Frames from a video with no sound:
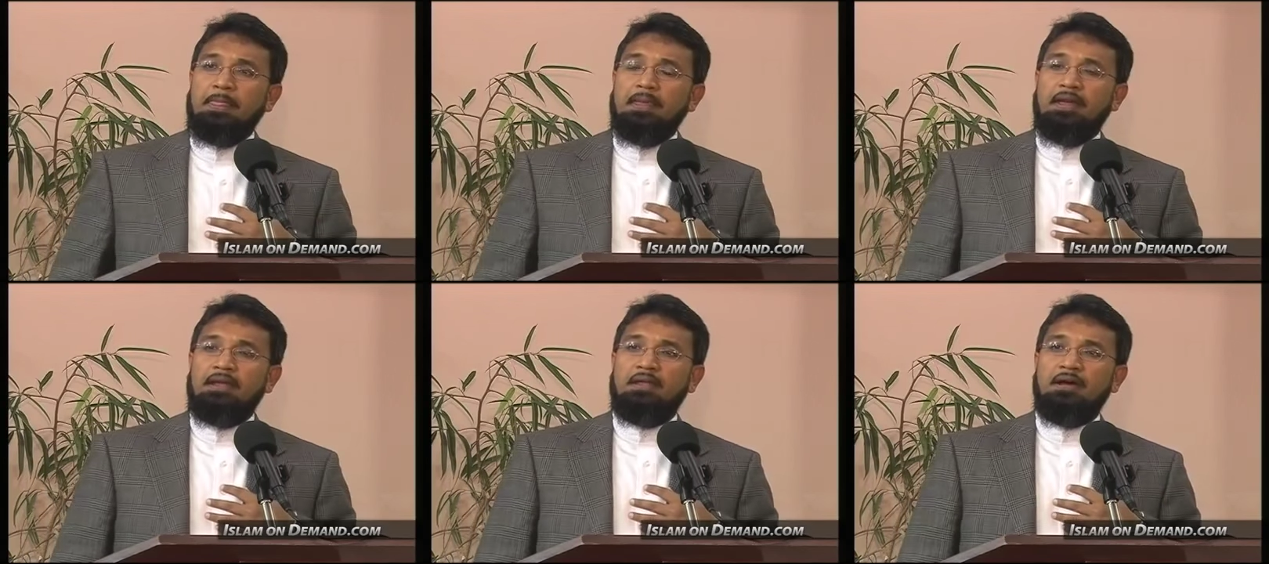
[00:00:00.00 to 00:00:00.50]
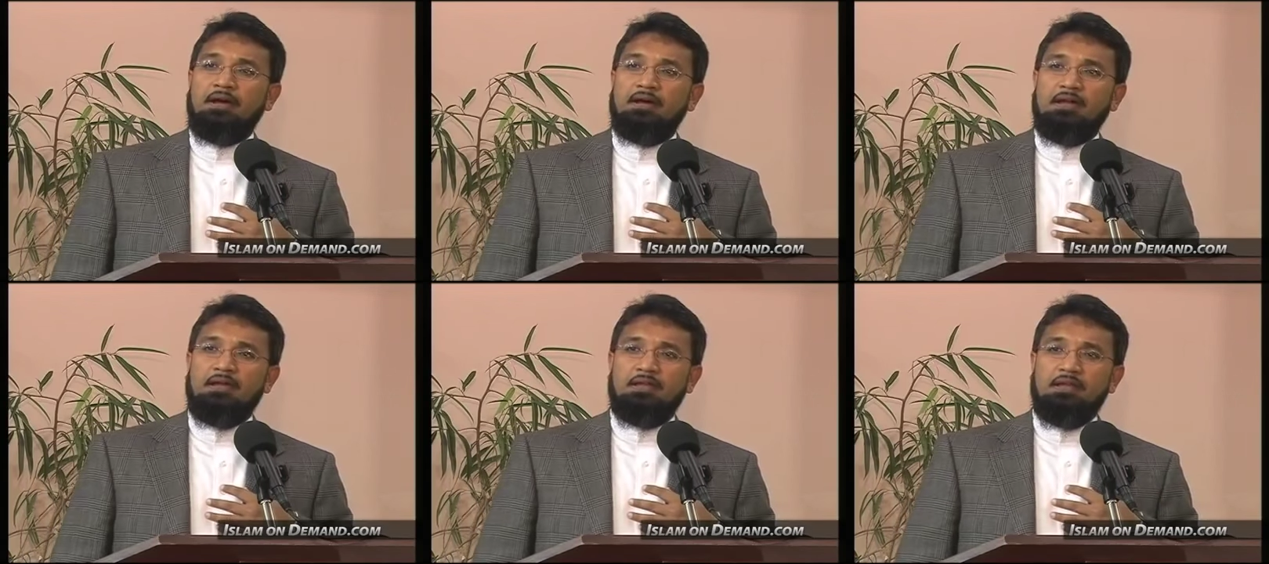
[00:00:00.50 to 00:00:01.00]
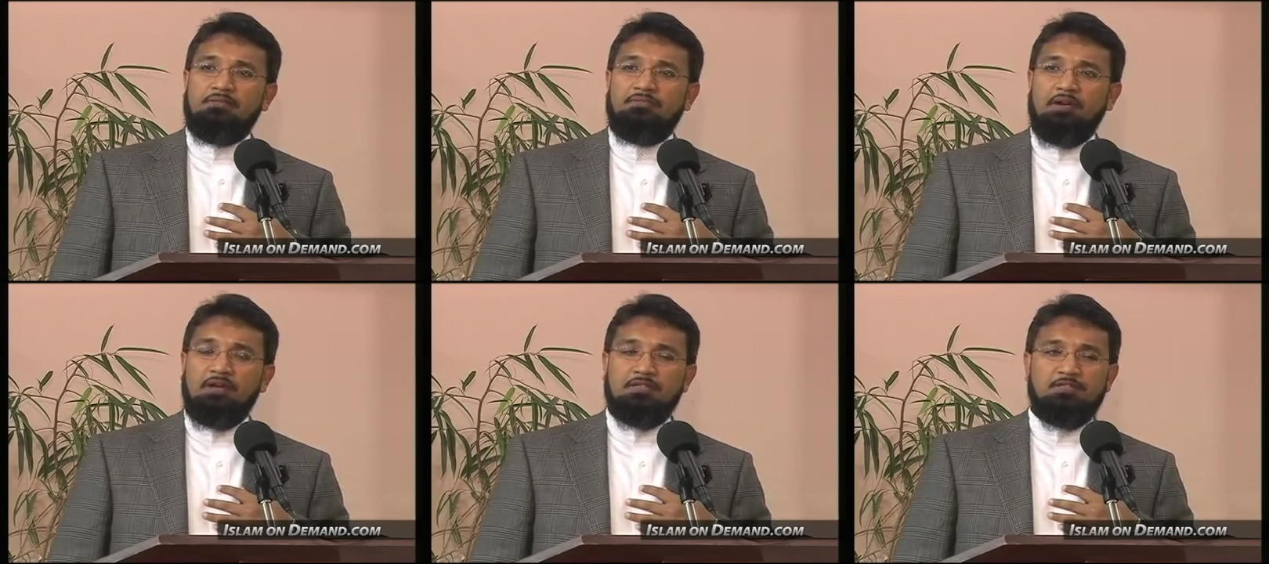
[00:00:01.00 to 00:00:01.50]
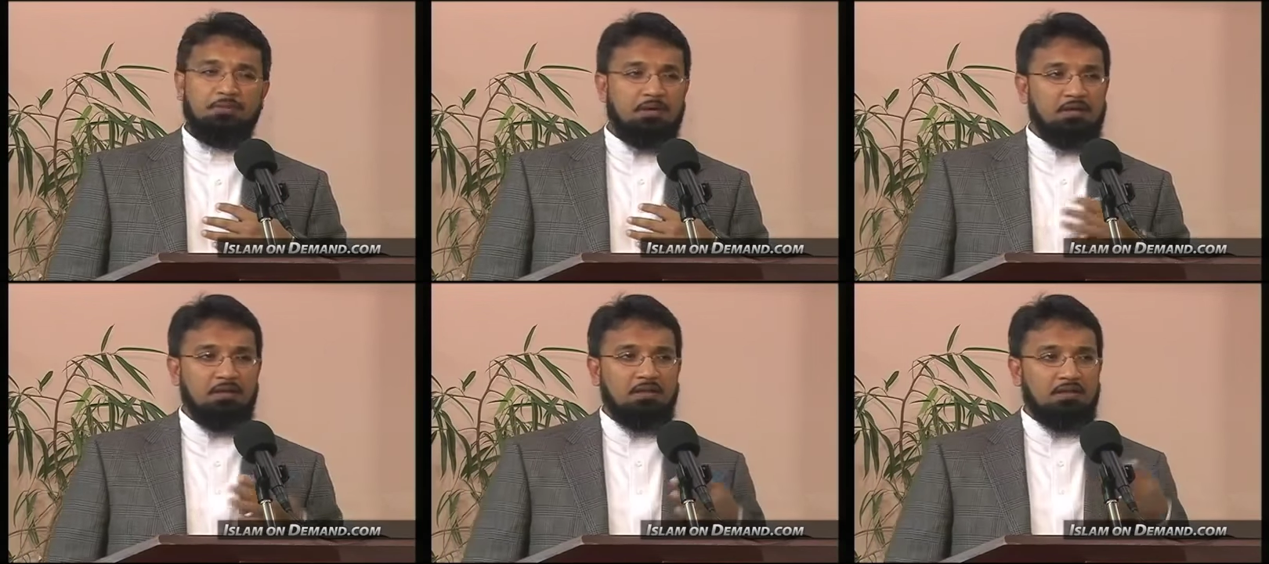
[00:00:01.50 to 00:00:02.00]
and if,
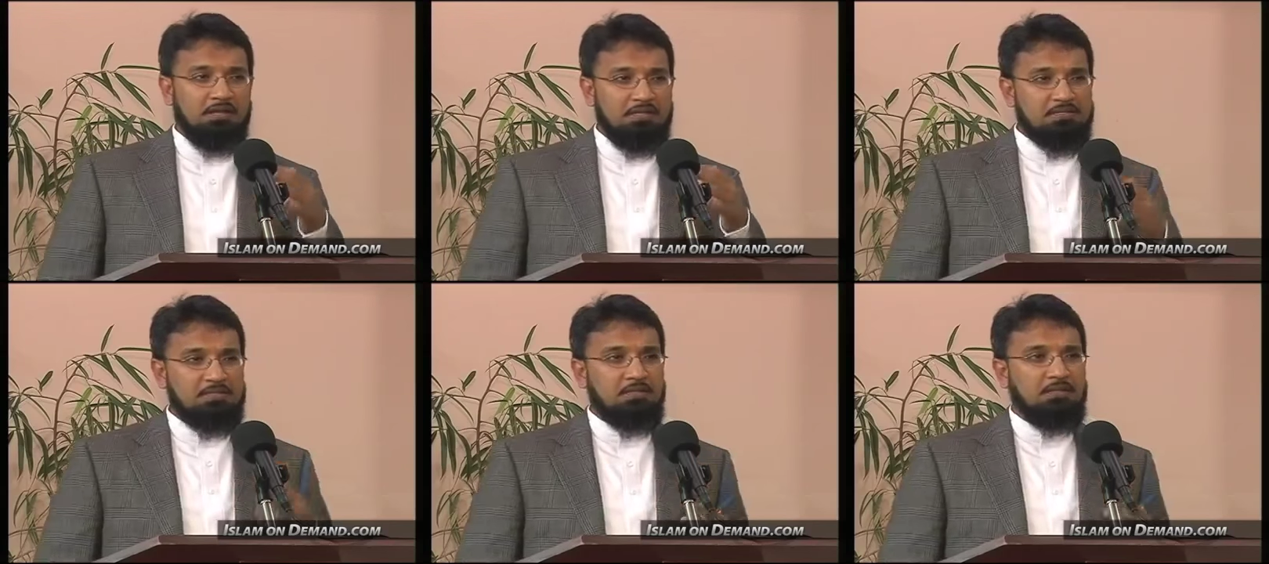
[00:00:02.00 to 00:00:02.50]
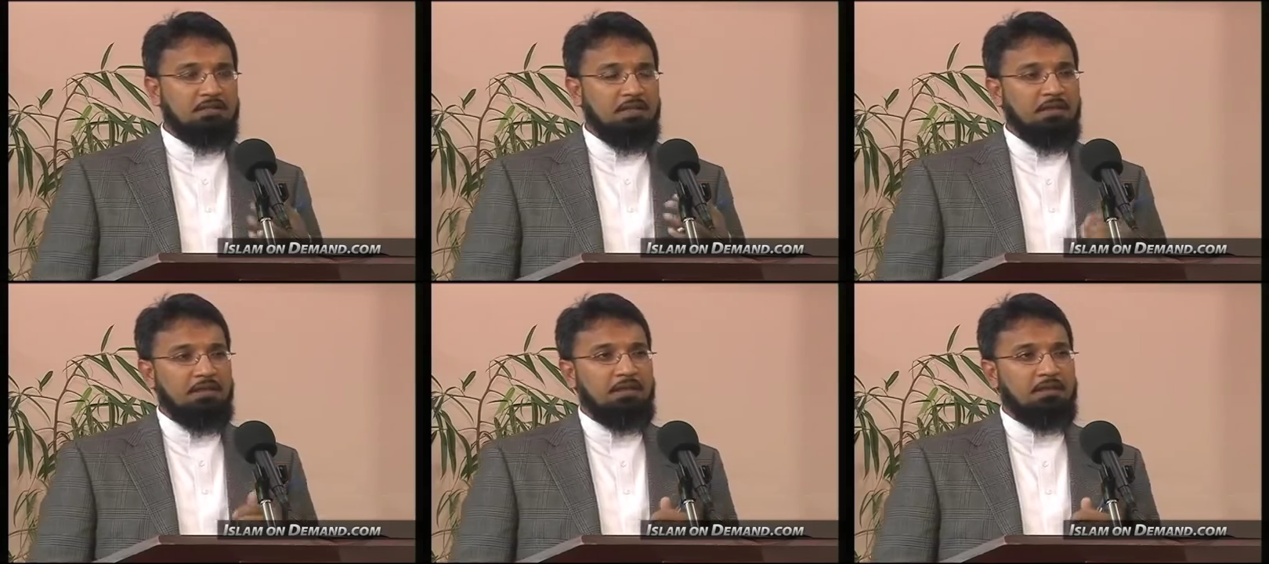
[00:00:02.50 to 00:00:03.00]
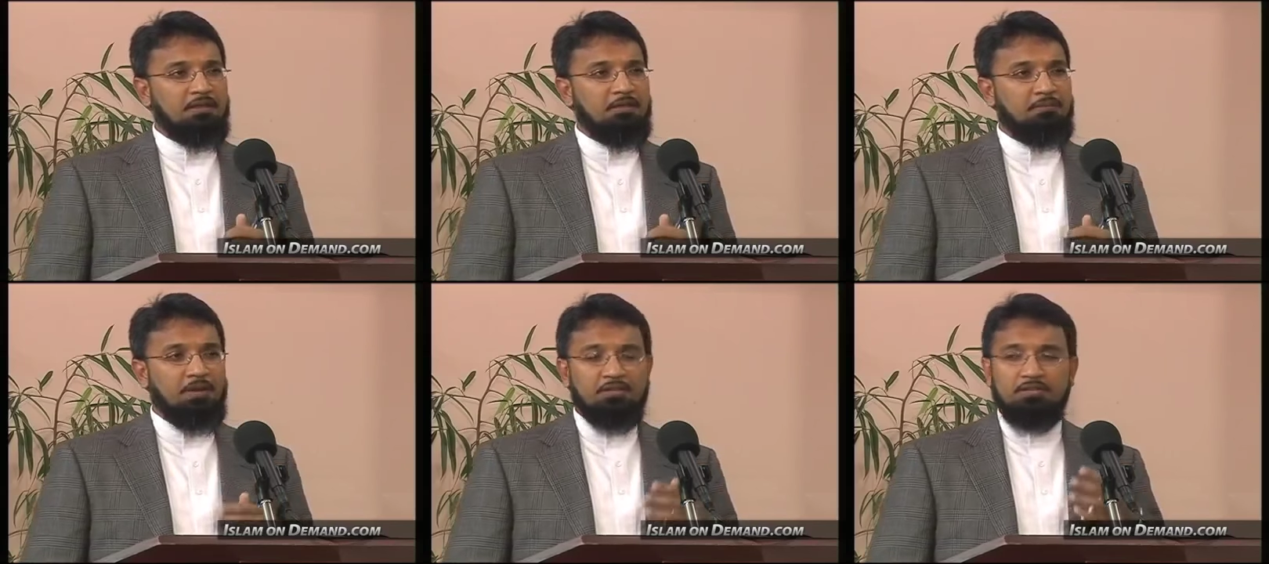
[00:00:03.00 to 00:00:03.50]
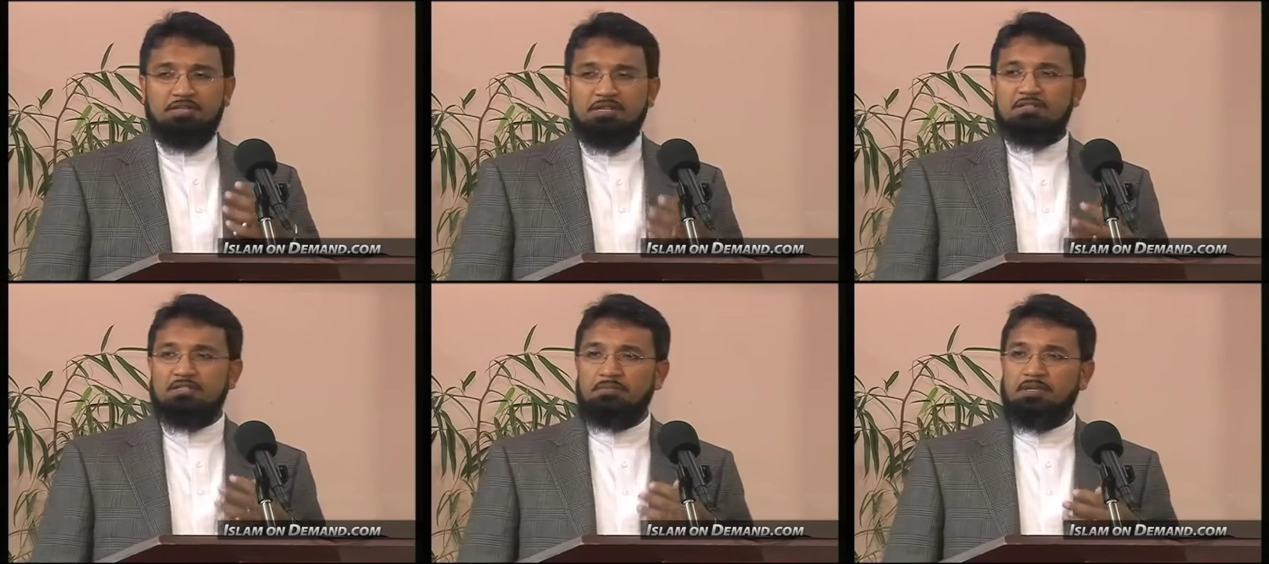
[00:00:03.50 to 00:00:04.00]
subhanAllah, he's still a brother
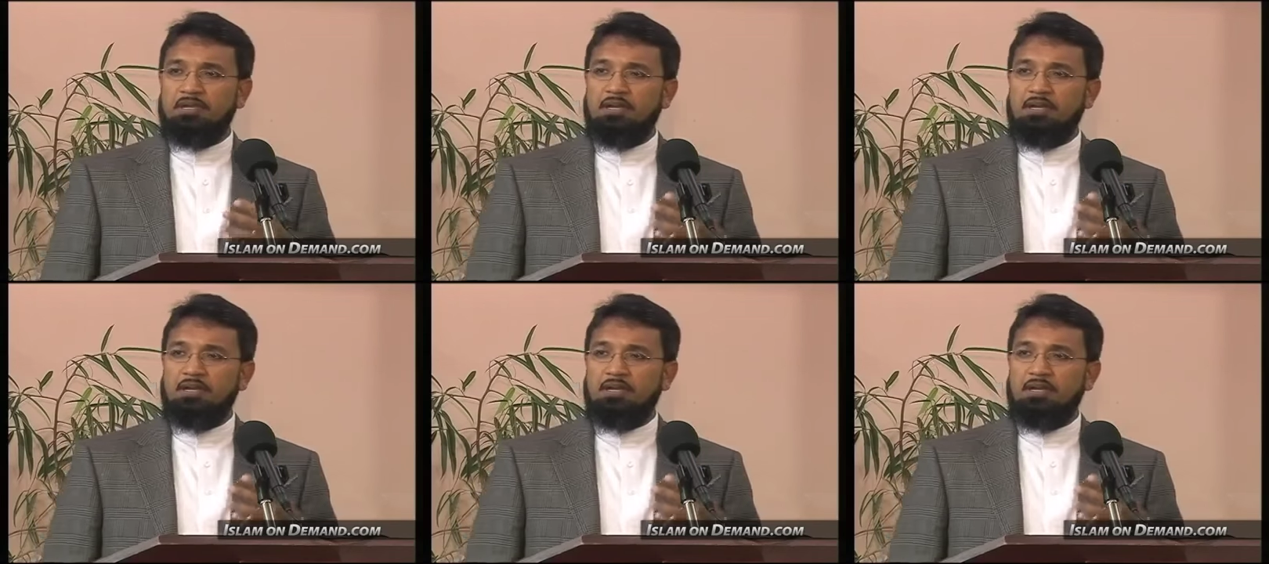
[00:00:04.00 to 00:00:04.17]
dear to me,